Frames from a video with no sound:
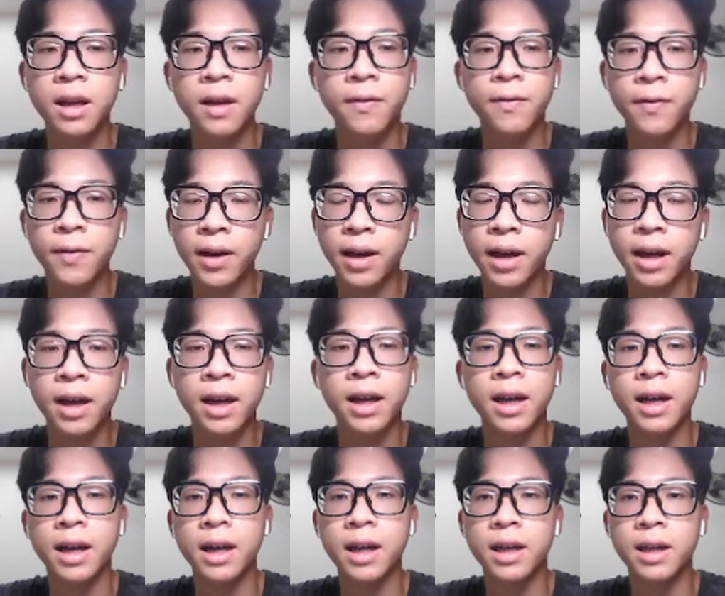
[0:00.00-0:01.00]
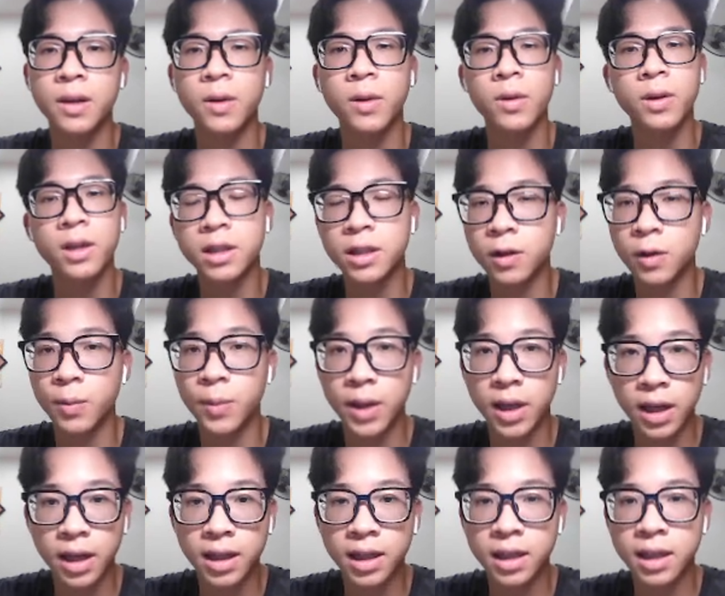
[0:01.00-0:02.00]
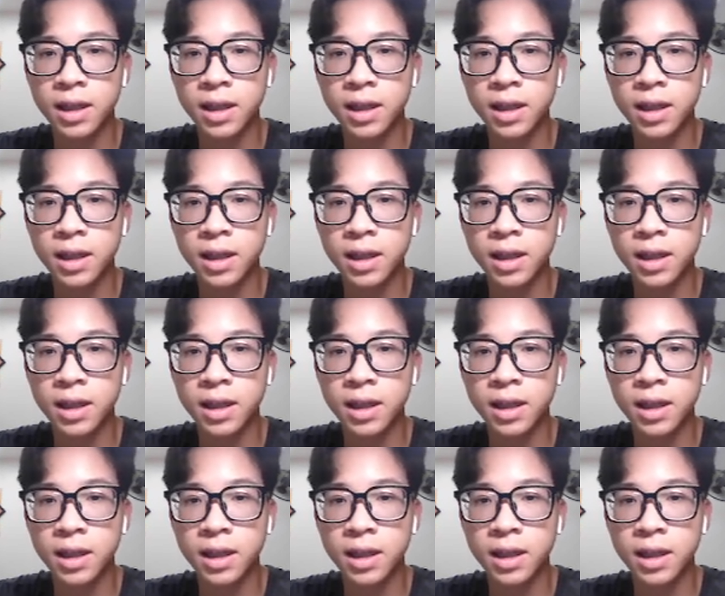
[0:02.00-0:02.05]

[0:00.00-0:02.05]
fair and non-discriminate.